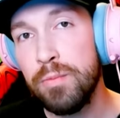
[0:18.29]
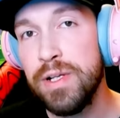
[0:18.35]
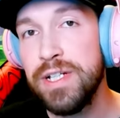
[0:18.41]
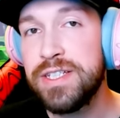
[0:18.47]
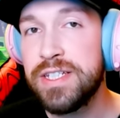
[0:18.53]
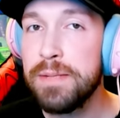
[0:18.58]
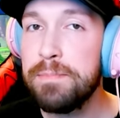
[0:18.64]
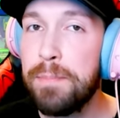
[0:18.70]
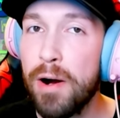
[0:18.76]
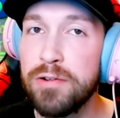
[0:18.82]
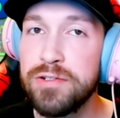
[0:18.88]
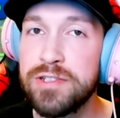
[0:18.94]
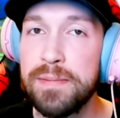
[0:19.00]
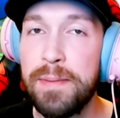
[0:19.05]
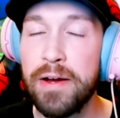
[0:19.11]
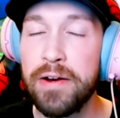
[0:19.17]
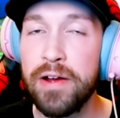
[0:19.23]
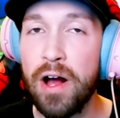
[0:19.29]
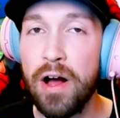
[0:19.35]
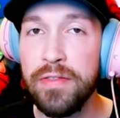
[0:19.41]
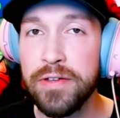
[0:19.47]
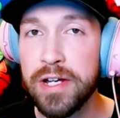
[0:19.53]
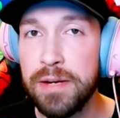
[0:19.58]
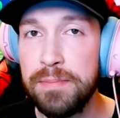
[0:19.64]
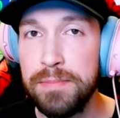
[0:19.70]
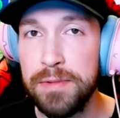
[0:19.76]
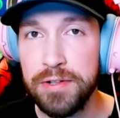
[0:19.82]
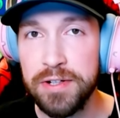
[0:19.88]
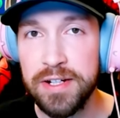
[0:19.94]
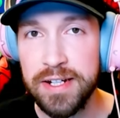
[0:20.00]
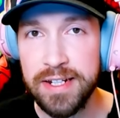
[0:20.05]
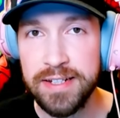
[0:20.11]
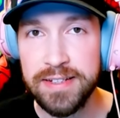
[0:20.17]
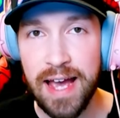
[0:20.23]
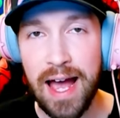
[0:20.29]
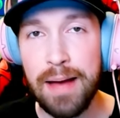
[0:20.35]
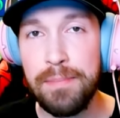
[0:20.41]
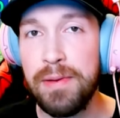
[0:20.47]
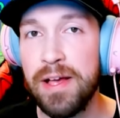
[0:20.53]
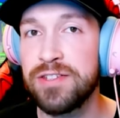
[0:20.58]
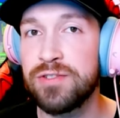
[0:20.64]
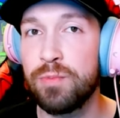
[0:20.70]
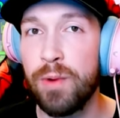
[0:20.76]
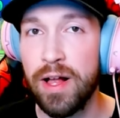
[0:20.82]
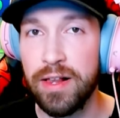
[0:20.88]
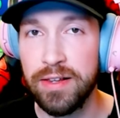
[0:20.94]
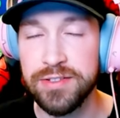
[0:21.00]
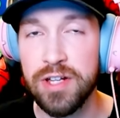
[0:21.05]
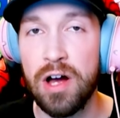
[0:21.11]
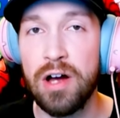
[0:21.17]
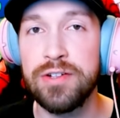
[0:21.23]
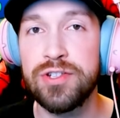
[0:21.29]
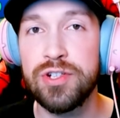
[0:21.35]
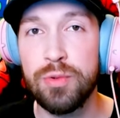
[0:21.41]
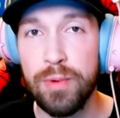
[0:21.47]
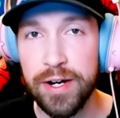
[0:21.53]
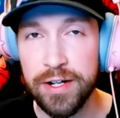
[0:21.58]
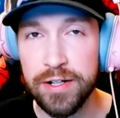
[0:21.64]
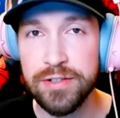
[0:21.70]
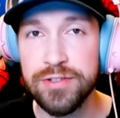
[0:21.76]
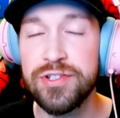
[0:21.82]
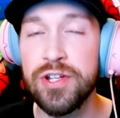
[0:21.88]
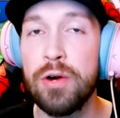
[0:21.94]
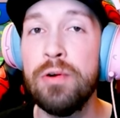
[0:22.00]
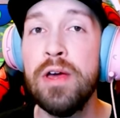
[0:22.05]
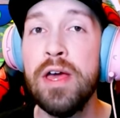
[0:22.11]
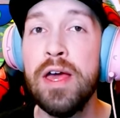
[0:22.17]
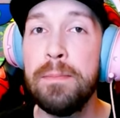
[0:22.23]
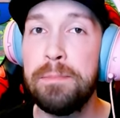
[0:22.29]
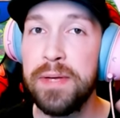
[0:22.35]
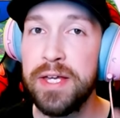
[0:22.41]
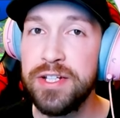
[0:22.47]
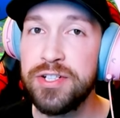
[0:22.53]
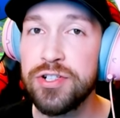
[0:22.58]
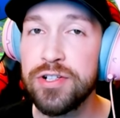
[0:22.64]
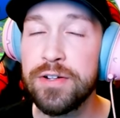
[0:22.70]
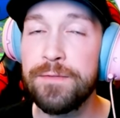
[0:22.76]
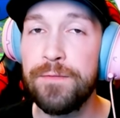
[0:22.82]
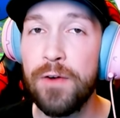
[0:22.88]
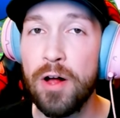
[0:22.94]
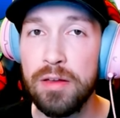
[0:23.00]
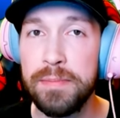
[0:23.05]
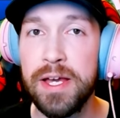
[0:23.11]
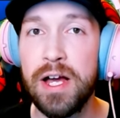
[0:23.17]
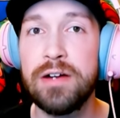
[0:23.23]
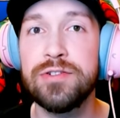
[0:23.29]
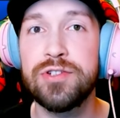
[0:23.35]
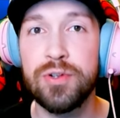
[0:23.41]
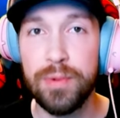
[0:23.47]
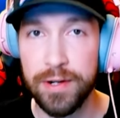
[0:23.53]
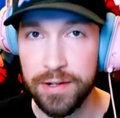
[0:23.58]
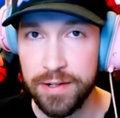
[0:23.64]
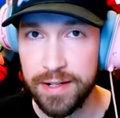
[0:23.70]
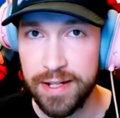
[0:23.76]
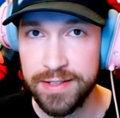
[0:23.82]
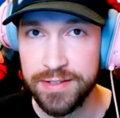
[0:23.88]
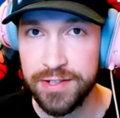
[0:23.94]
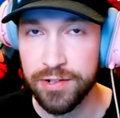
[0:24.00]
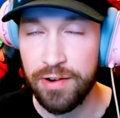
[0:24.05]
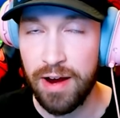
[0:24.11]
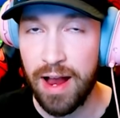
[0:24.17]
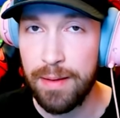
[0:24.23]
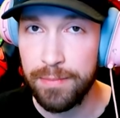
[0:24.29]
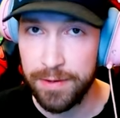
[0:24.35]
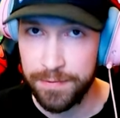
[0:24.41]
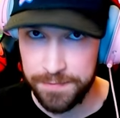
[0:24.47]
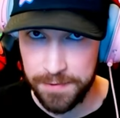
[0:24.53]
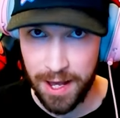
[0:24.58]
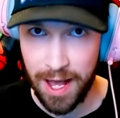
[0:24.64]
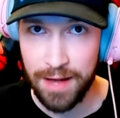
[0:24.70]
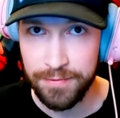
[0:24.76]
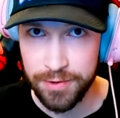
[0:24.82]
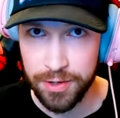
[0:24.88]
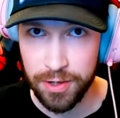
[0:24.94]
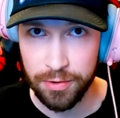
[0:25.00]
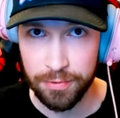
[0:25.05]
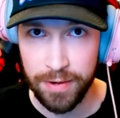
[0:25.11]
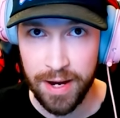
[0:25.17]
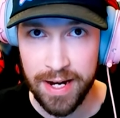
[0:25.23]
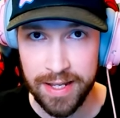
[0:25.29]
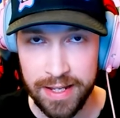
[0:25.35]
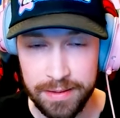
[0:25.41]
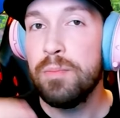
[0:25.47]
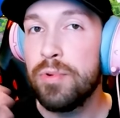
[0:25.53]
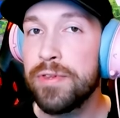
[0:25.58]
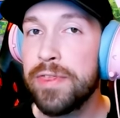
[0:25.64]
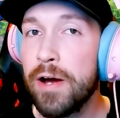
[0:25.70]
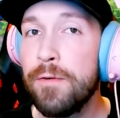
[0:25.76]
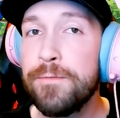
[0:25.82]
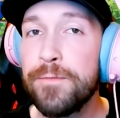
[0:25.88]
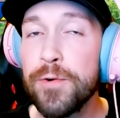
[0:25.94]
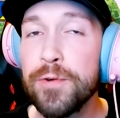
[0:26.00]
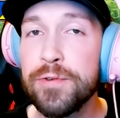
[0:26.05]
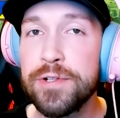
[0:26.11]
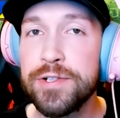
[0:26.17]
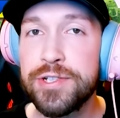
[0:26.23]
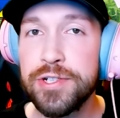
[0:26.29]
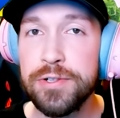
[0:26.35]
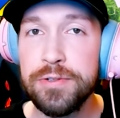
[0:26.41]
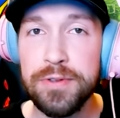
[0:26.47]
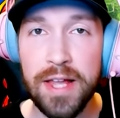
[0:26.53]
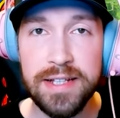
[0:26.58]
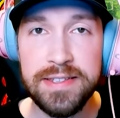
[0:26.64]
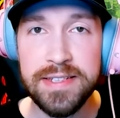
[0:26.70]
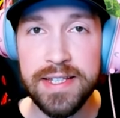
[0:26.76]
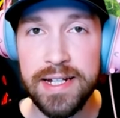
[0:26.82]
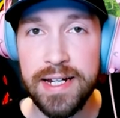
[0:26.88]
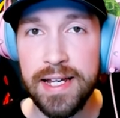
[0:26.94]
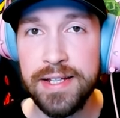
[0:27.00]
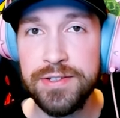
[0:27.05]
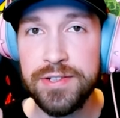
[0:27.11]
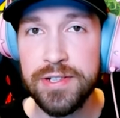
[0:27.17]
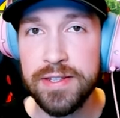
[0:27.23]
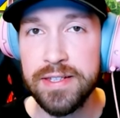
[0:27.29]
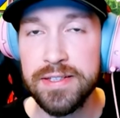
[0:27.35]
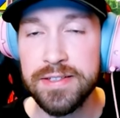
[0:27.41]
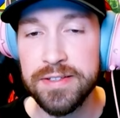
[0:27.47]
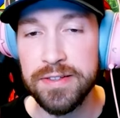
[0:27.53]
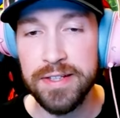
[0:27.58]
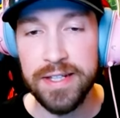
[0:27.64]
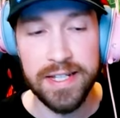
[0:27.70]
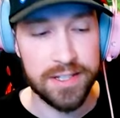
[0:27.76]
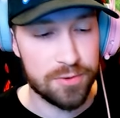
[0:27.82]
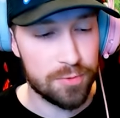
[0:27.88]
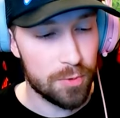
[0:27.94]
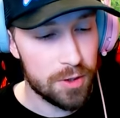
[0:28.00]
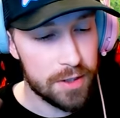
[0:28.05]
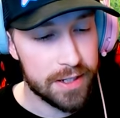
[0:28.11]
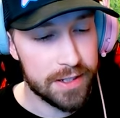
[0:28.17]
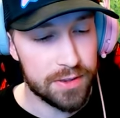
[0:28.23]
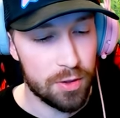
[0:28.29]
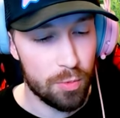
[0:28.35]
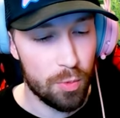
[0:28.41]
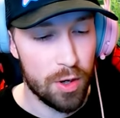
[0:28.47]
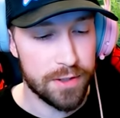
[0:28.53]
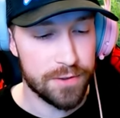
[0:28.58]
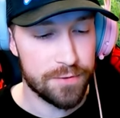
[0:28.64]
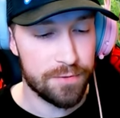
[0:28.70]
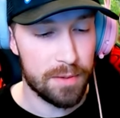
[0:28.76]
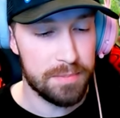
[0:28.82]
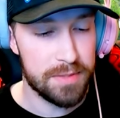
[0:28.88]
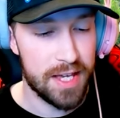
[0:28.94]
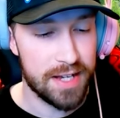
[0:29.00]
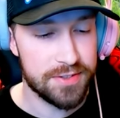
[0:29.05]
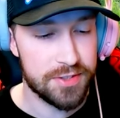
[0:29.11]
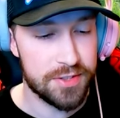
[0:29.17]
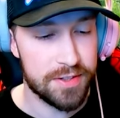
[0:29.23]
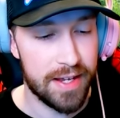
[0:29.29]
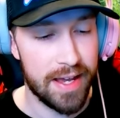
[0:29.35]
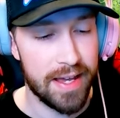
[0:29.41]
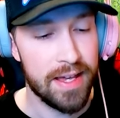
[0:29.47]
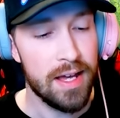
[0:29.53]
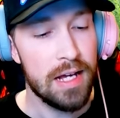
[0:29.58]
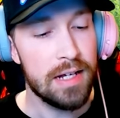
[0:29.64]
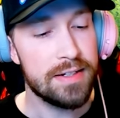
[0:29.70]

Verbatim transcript: We did post about it on the community tab as well as on Twitter, so be sure to follow me on Twitter and Instagram if you haven't already. Without further ado, let's get into these leaks. We'll look at the ones from yesterday.